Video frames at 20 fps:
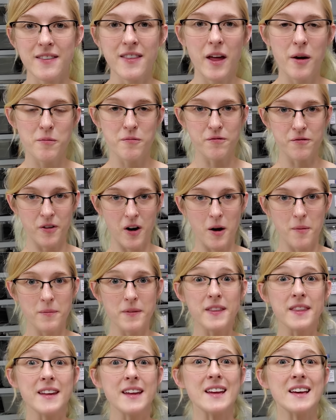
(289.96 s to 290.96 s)
them from
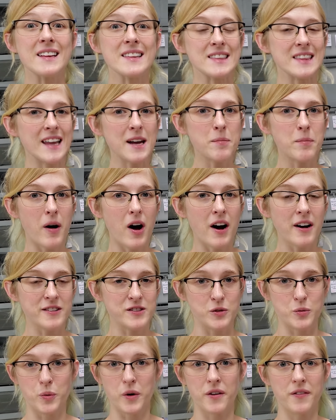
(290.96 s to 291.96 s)
the lay box
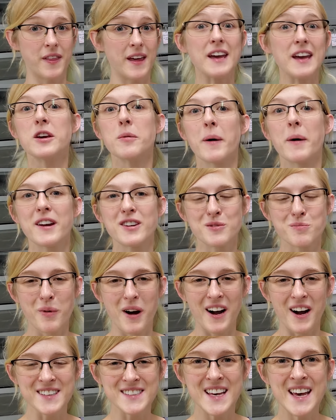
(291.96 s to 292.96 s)
or the incubation
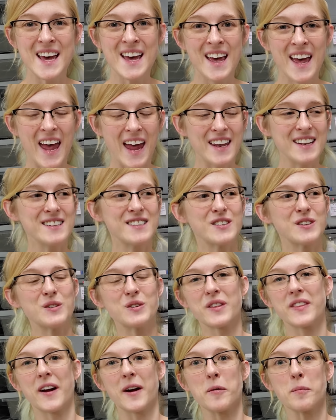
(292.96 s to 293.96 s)
box into
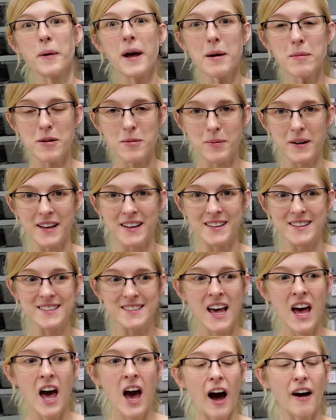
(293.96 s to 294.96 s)
their baby bins,
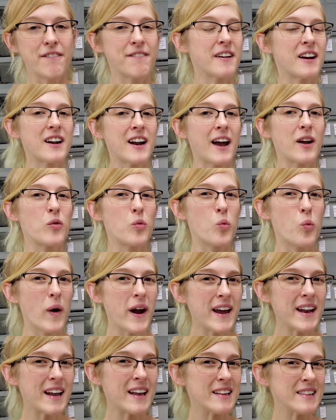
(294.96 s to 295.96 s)
I figured I'd
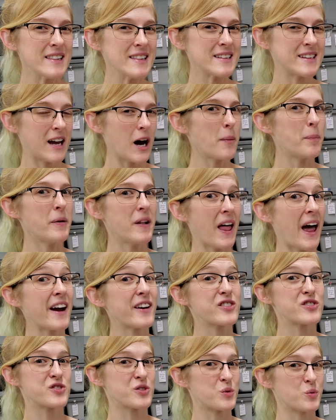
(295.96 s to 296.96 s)
wait a couple
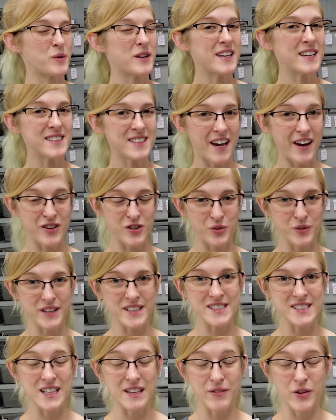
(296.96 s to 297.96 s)
extra weeks actually
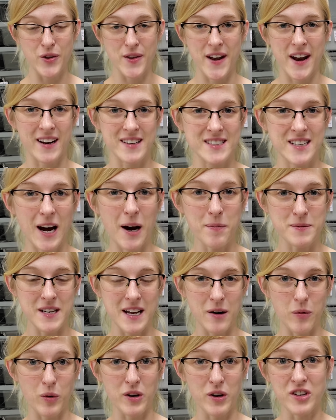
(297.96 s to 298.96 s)
to give you the next
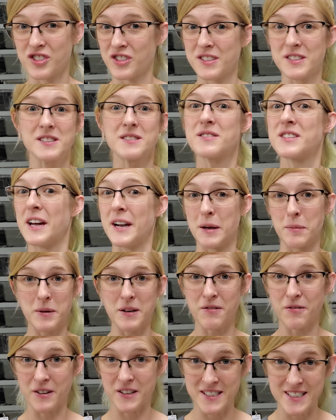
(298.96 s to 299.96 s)
update, which is gonna be
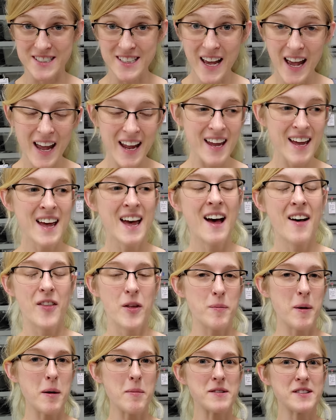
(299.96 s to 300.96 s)
for today. The
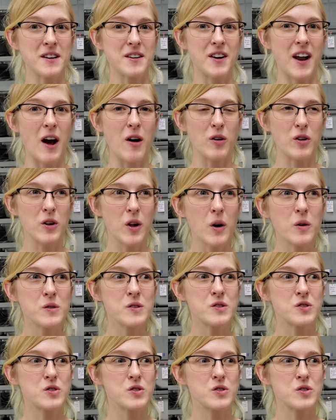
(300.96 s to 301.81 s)
babies are now close